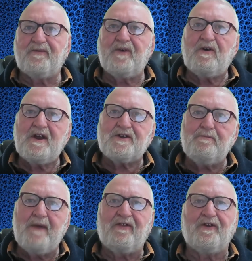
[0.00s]
various
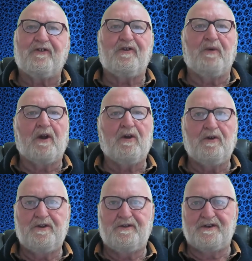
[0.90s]
methods to
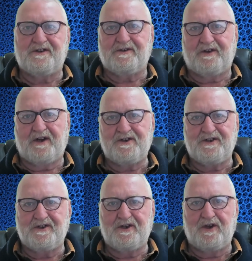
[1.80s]
include these
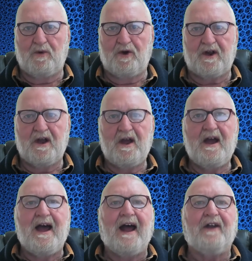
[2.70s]
citations in your work,
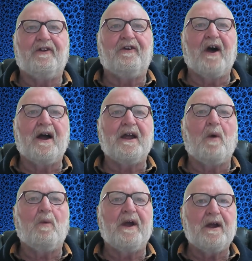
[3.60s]
and today
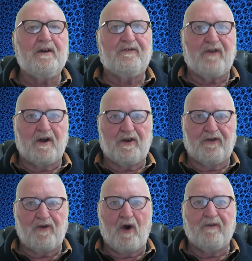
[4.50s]
we're going to focus
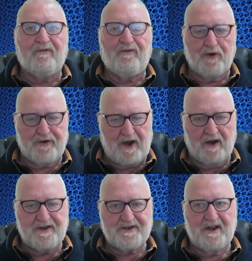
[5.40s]
on
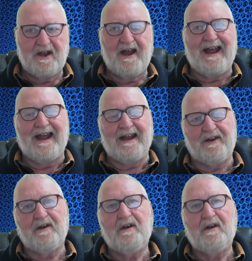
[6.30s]
footnotes and